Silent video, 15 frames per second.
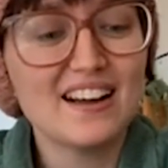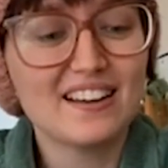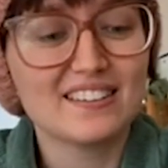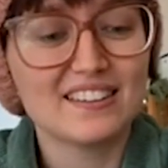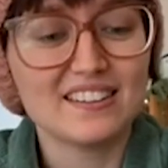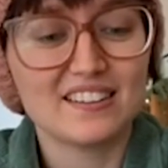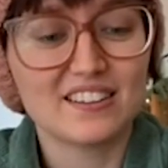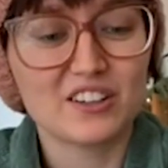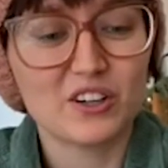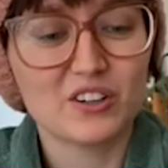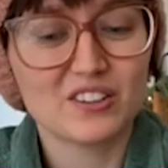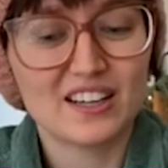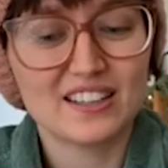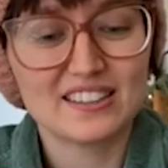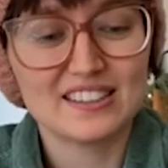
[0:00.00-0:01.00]
the young girl
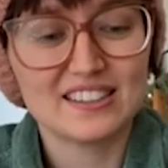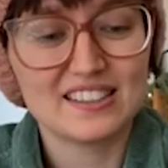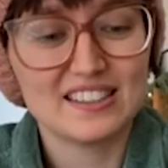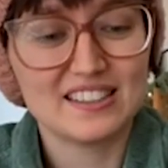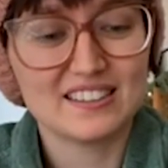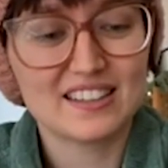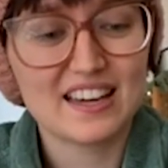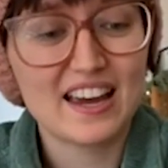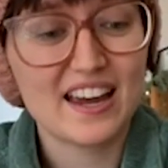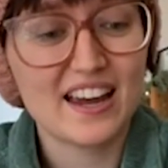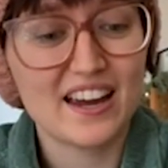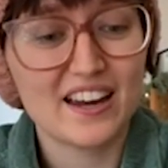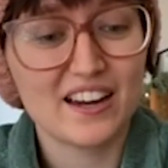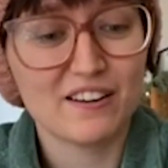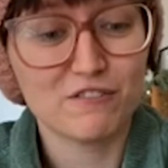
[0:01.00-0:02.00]
that is in
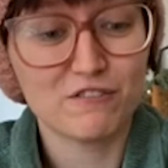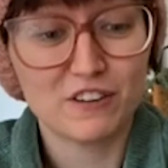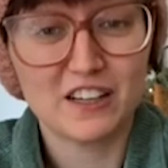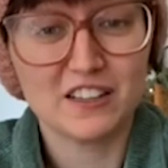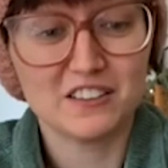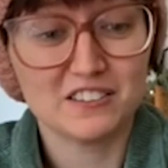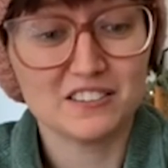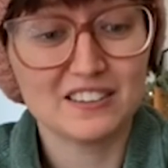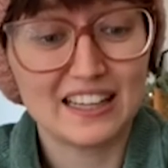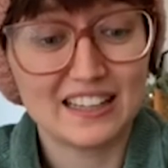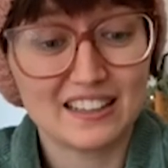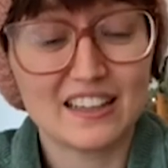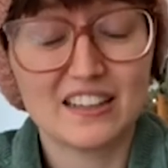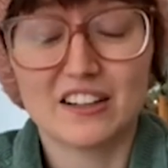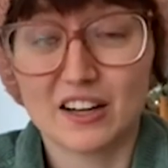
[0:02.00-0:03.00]
care fell
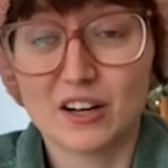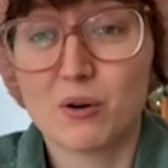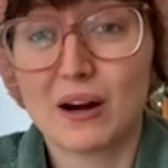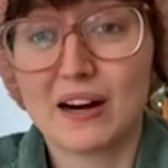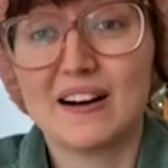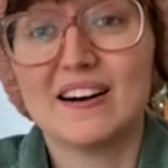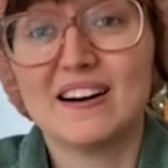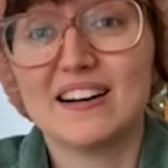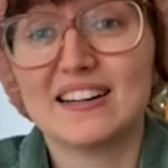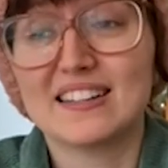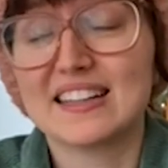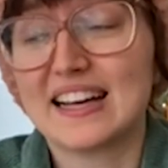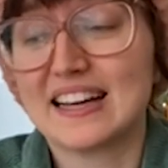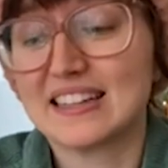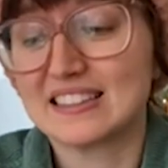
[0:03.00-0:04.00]
later that night quite
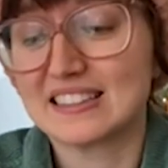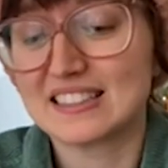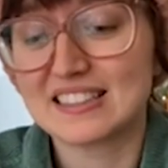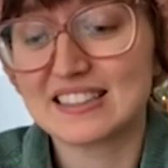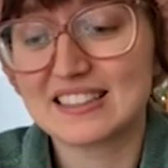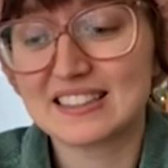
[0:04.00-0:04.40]
hard and